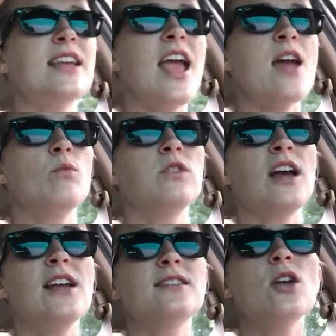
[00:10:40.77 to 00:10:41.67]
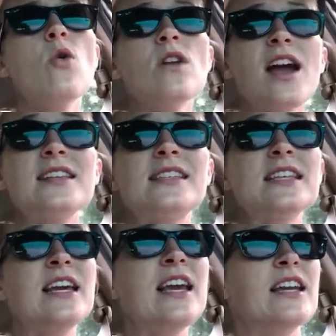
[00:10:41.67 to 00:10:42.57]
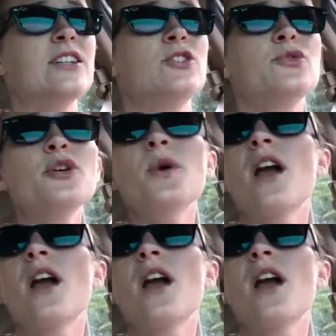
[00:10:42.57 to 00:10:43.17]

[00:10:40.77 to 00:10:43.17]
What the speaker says: and played so nicely and drew